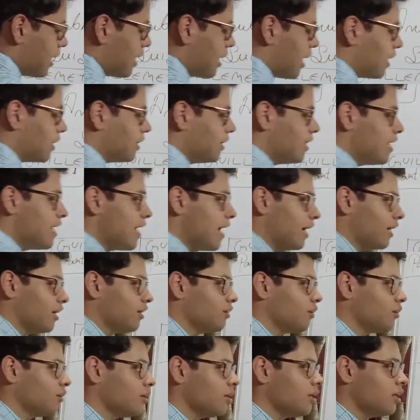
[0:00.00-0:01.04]
at the
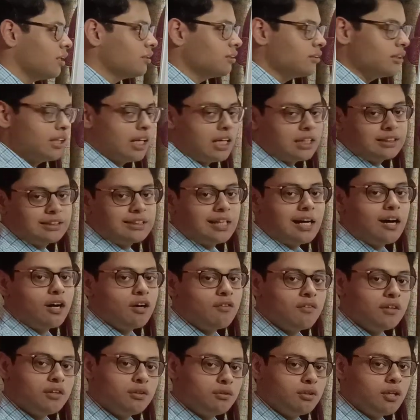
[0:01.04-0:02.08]
end. So that's how
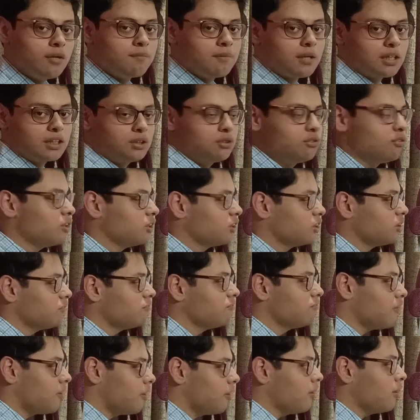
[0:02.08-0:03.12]
we do the punctuation
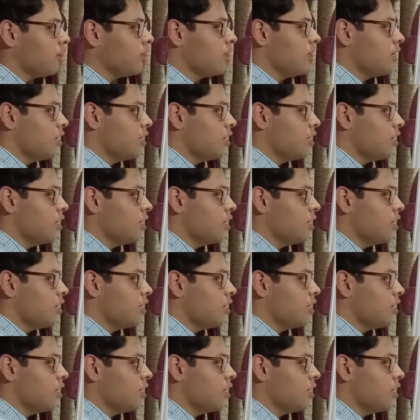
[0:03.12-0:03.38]
for